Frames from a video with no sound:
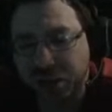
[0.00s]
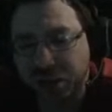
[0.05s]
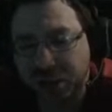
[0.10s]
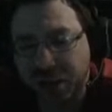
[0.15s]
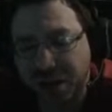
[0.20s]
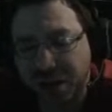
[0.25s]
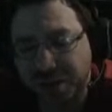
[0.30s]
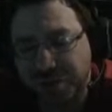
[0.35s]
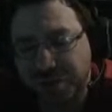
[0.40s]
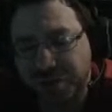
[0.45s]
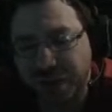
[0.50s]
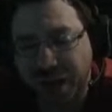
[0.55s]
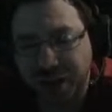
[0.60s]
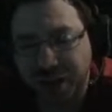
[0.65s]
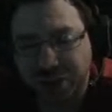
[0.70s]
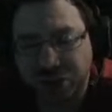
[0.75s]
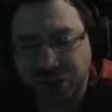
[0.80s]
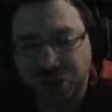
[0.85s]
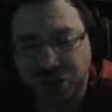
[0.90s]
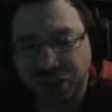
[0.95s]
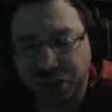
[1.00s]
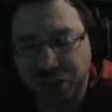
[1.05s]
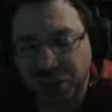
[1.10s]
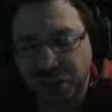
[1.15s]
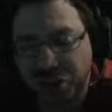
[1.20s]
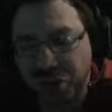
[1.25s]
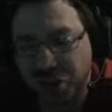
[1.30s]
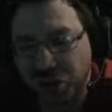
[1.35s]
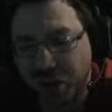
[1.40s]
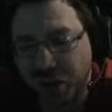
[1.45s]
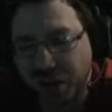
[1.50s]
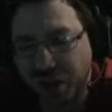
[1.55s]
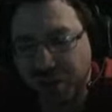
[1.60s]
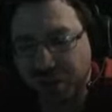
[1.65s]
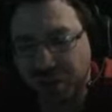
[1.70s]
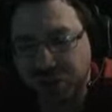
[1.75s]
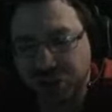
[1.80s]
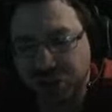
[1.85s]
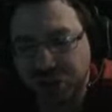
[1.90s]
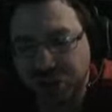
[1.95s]
It's kind of faster than your
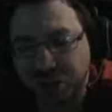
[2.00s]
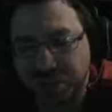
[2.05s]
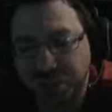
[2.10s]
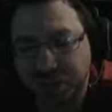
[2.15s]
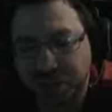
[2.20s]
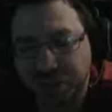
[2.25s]
average ship. It's